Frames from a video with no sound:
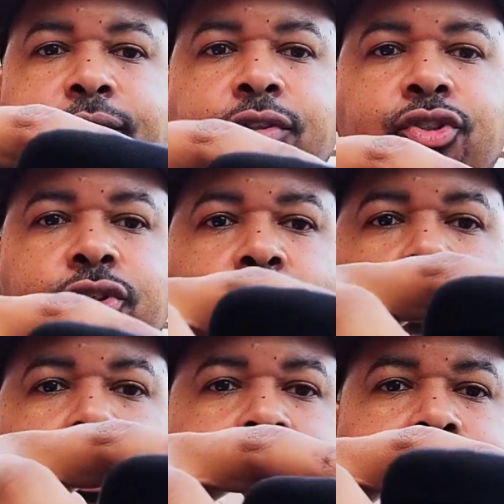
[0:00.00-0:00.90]

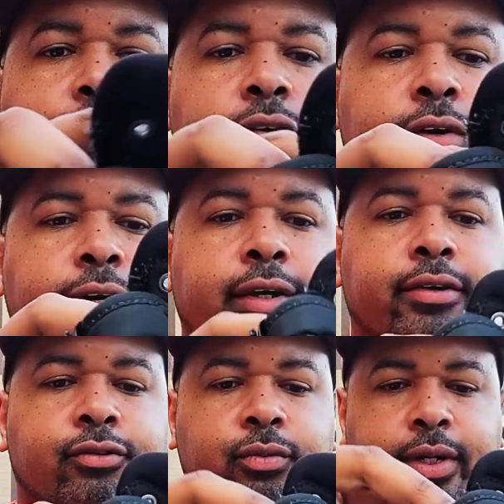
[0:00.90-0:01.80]
sole insert right here
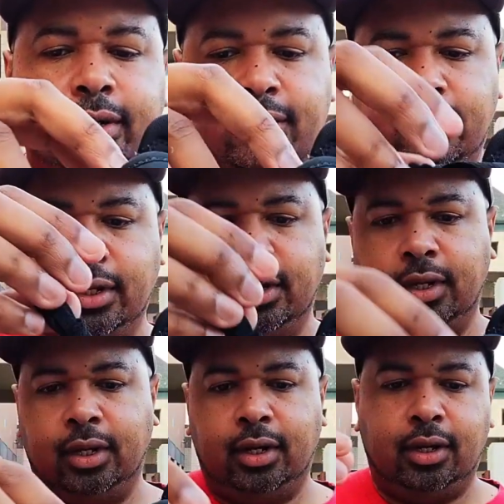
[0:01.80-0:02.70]
as well.
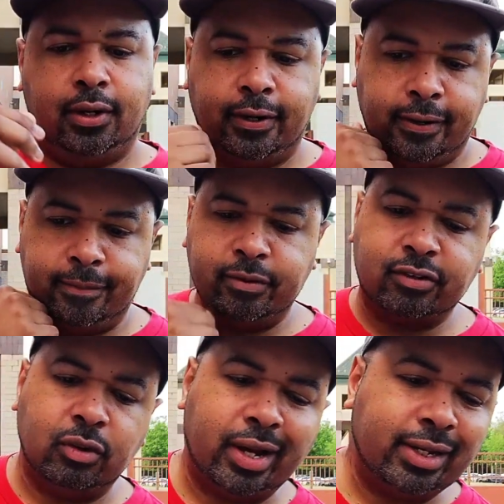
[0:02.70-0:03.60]

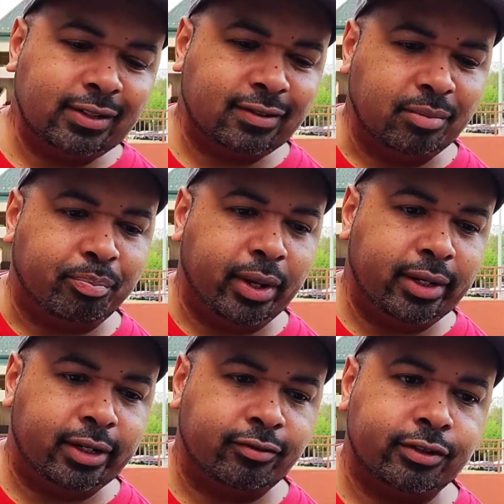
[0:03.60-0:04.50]
So I guess the
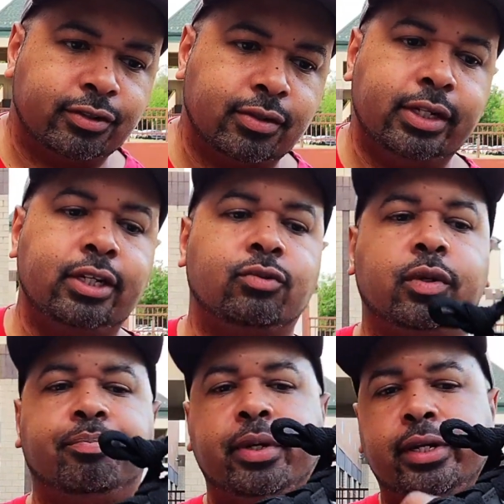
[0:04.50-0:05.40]
big difference on these
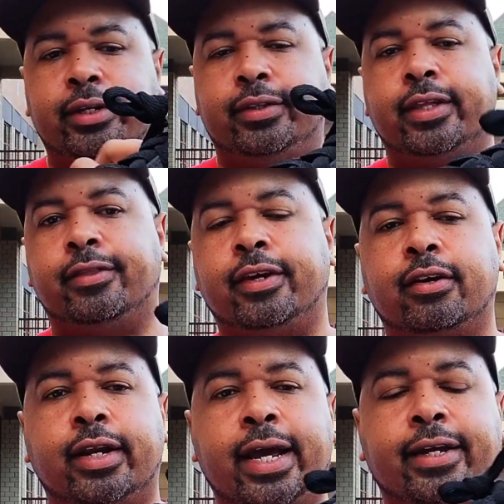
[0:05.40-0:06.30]
would be that they're
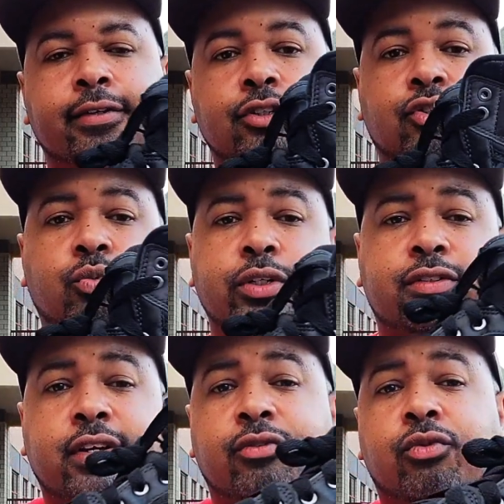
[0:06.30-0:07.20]
lacking the swoosh
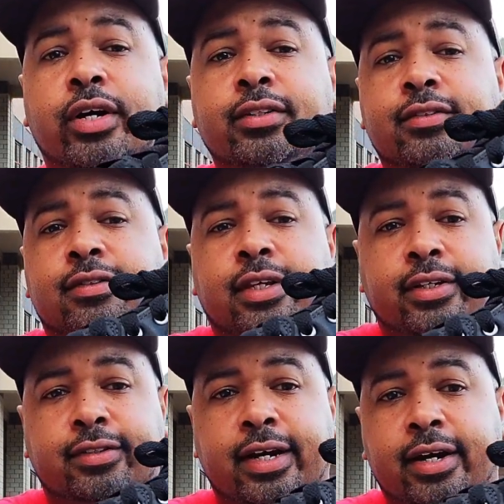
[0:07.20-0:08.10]
that runs the
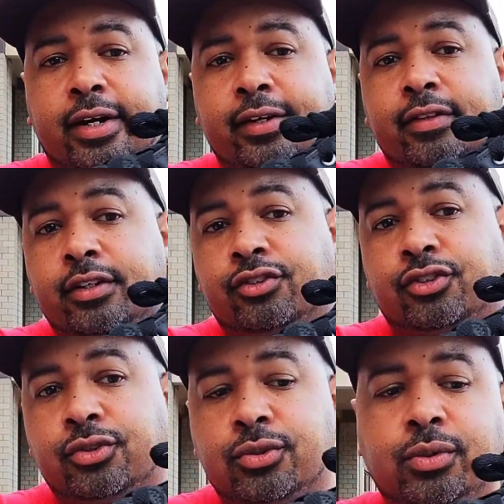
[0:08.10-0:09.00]
entire length of the
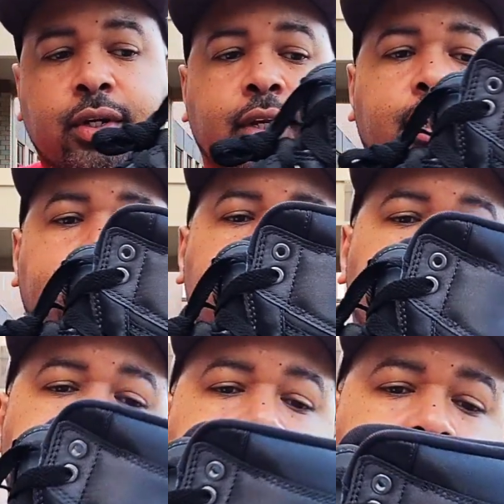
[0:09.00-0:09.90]
shoe,
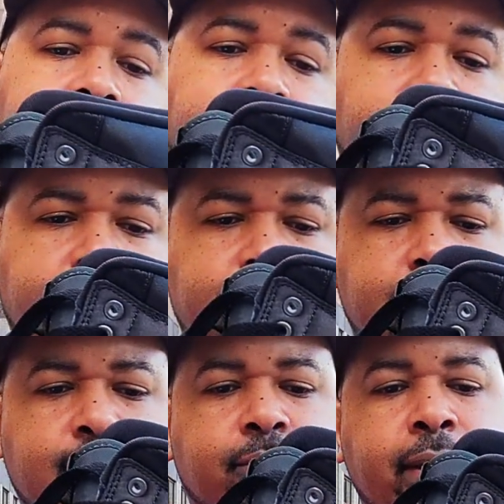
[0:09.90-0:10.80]
typically. But let's get
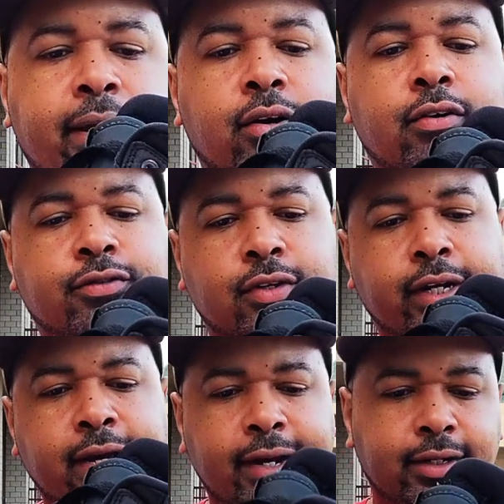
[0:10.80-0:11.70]
this bag off. So they
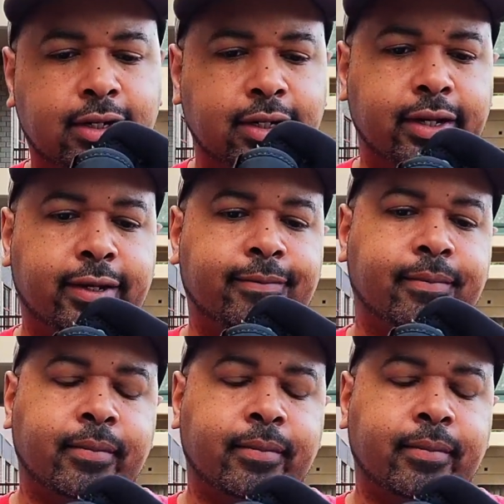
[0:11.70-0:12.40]
kind of hook in,